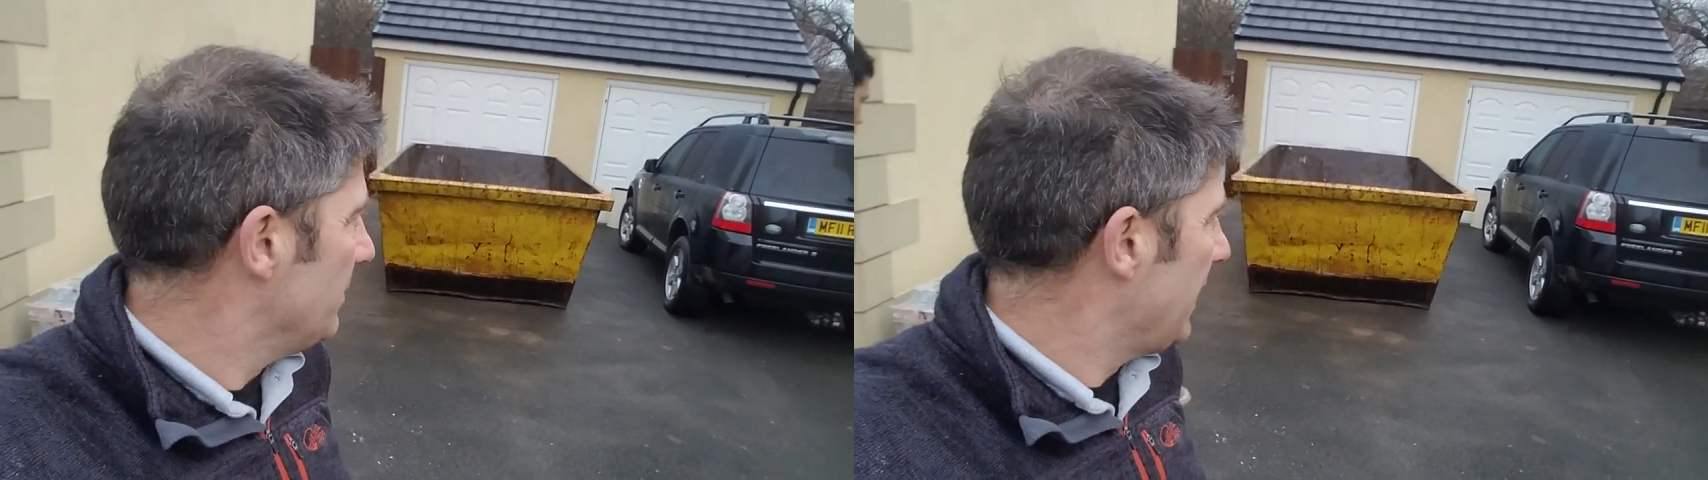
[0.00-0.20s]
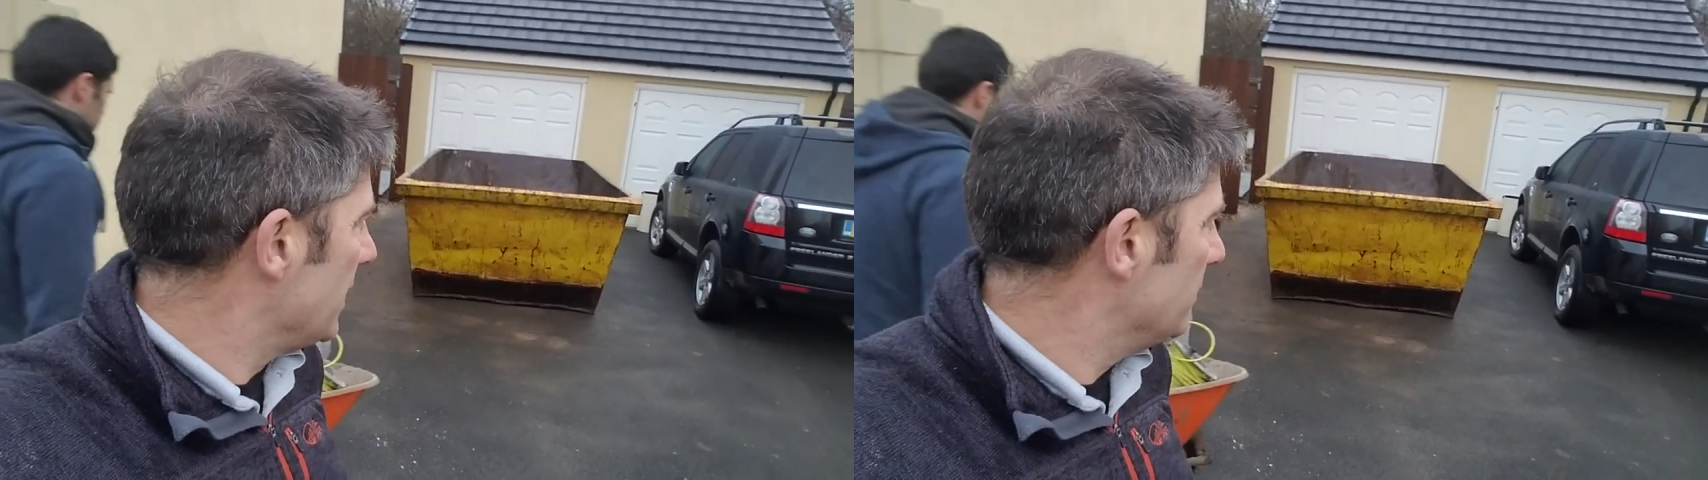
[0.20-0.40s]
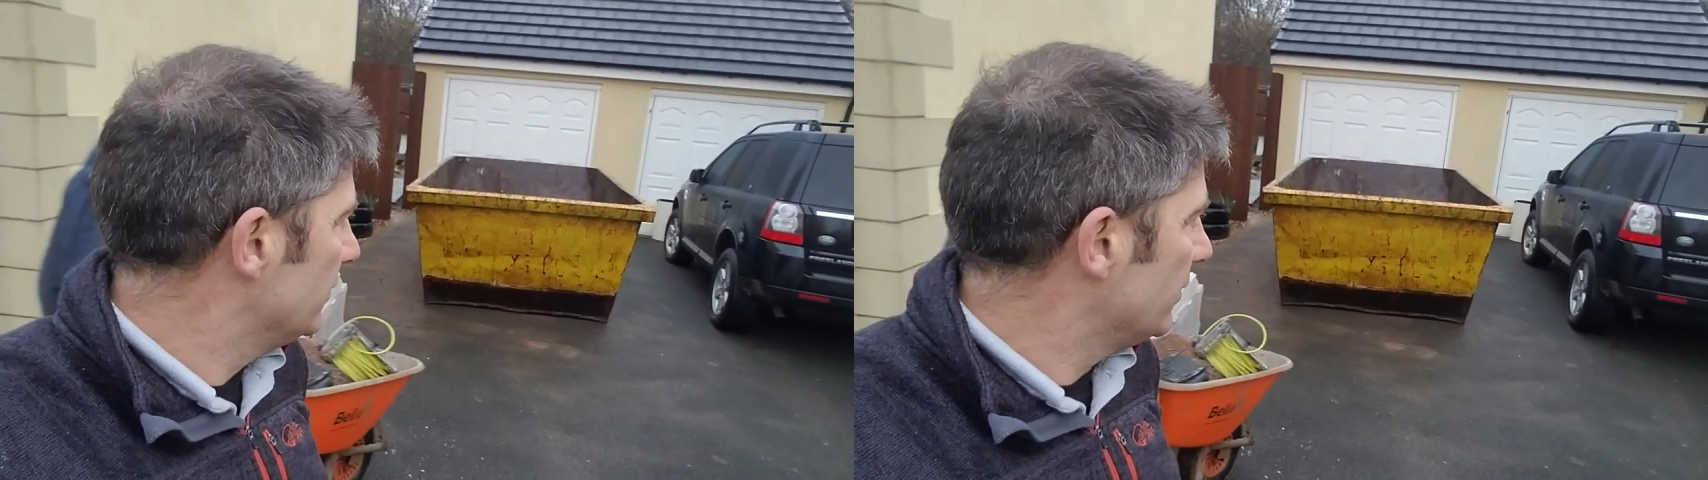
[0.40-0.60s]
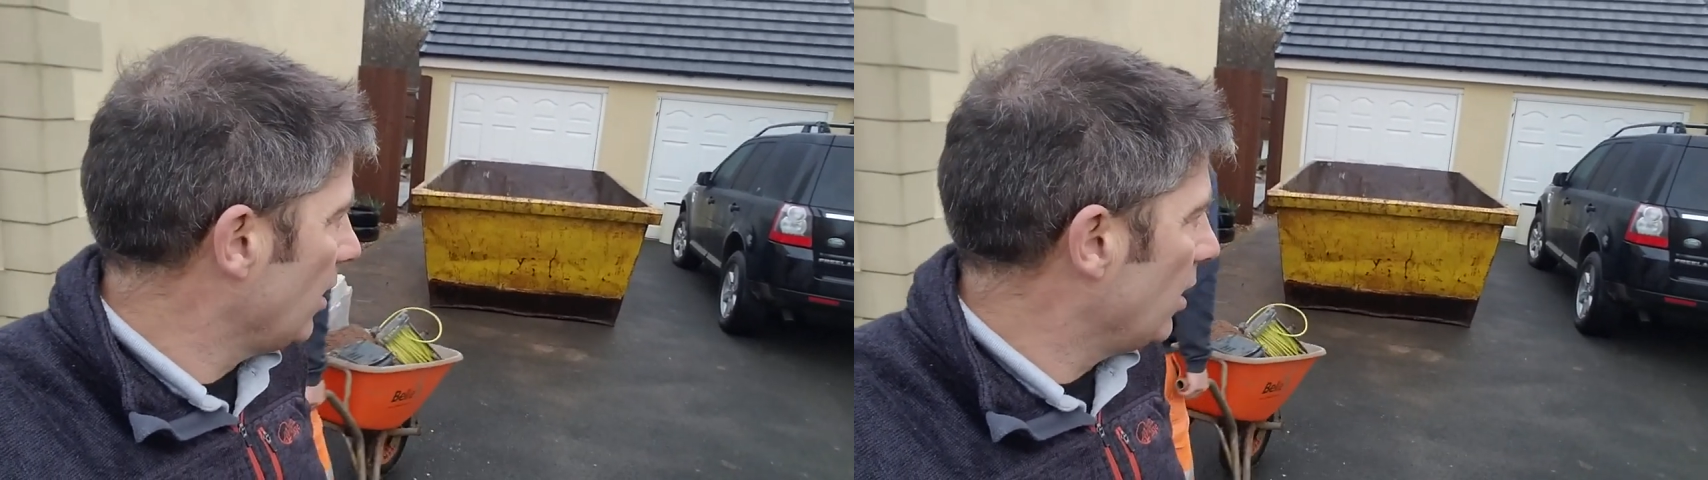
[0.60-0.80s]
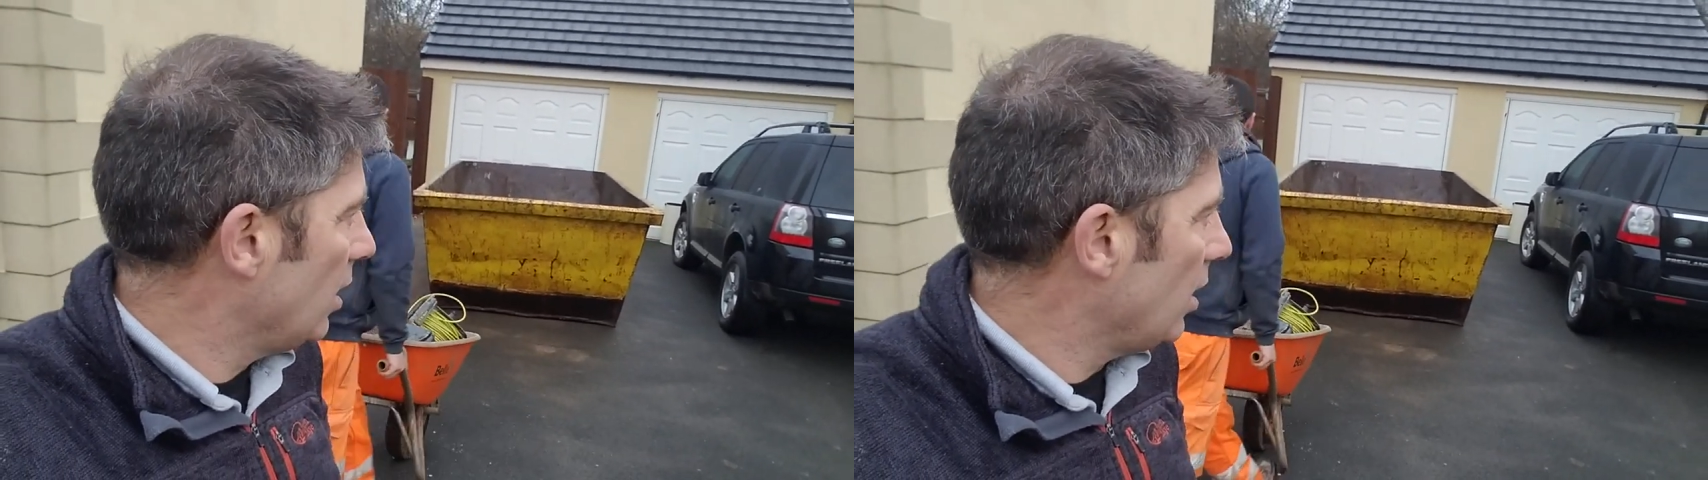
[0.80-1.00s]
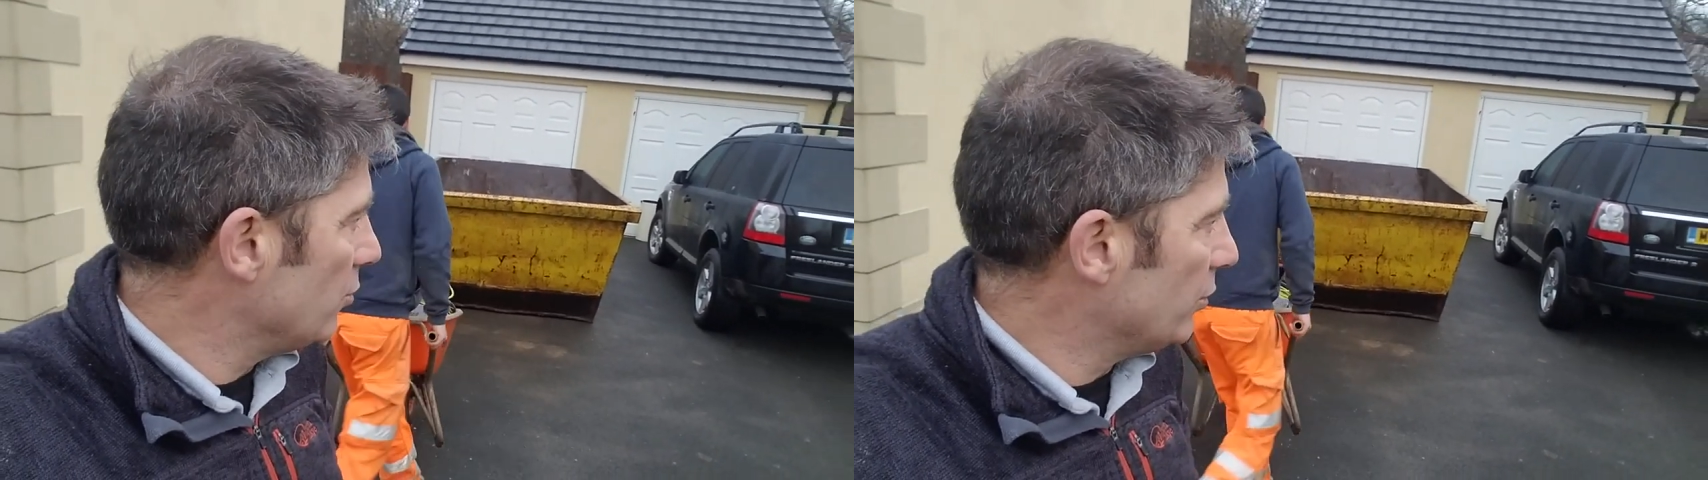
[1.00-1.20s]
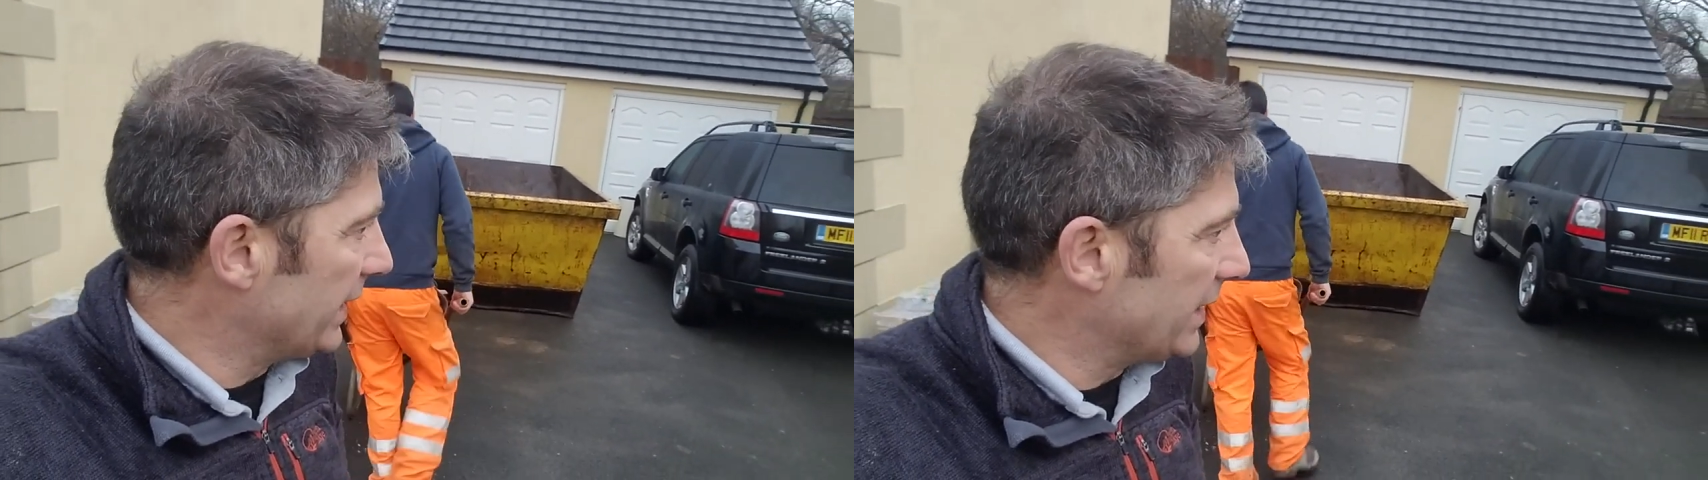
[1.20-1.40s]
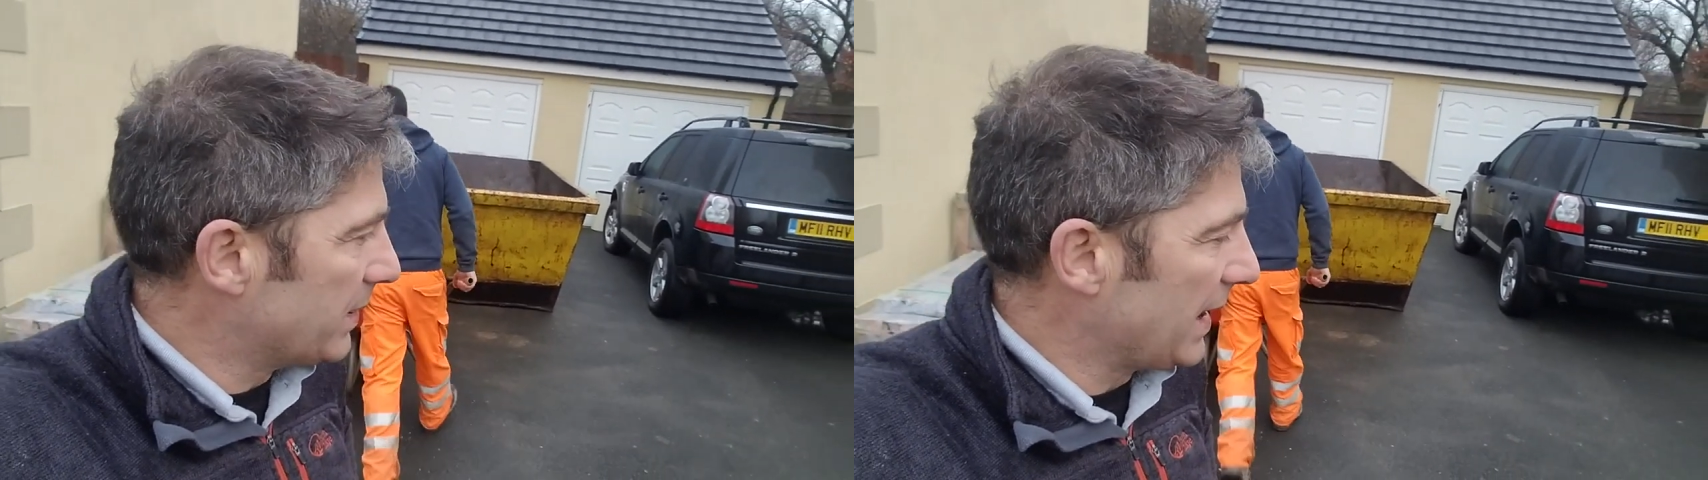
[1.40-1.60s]
neighbours are
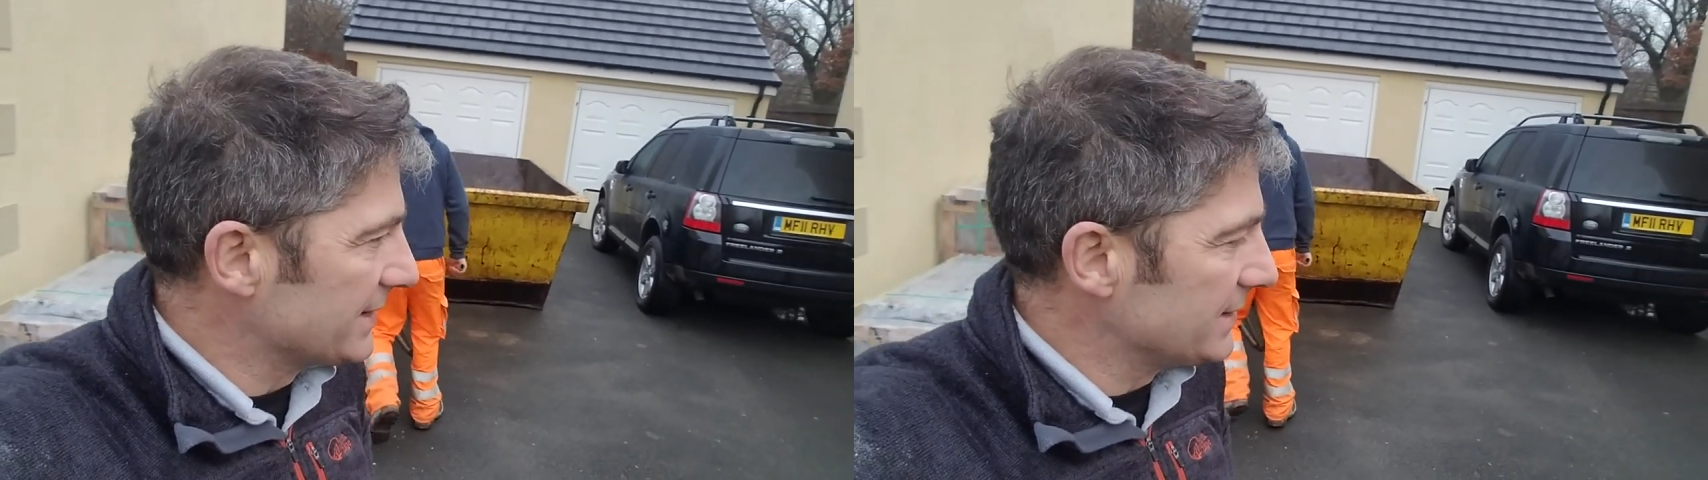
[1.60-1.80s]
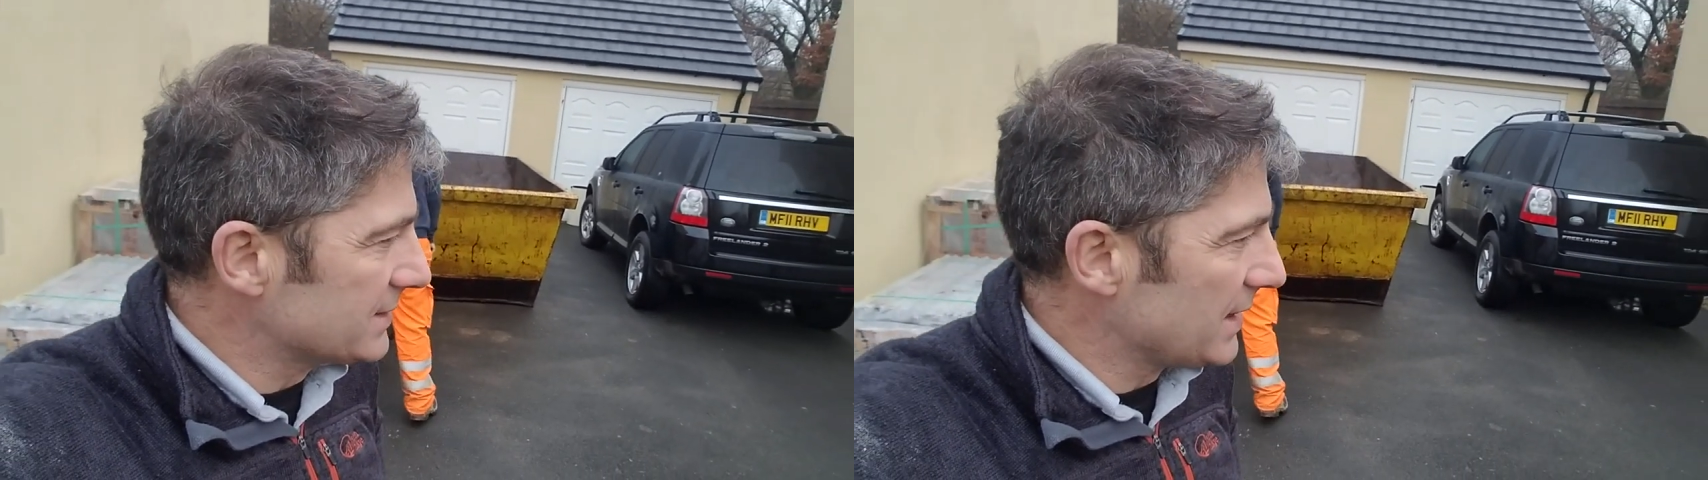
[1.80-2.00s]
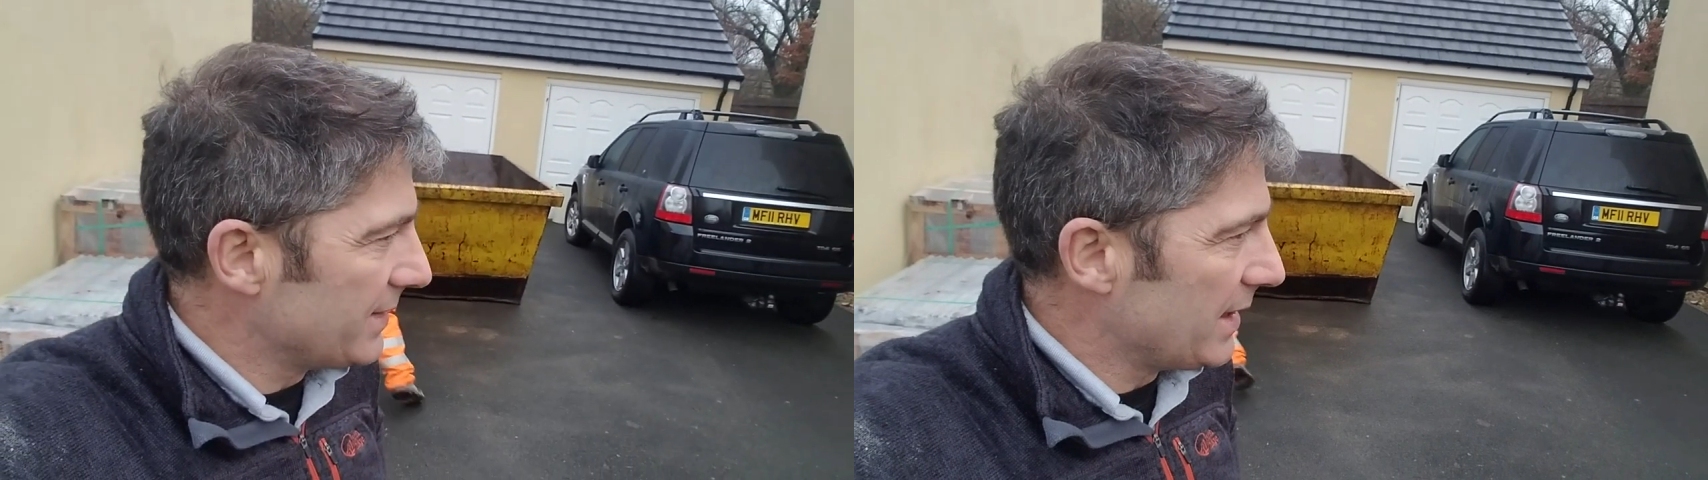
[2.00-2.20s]
really pleasant, and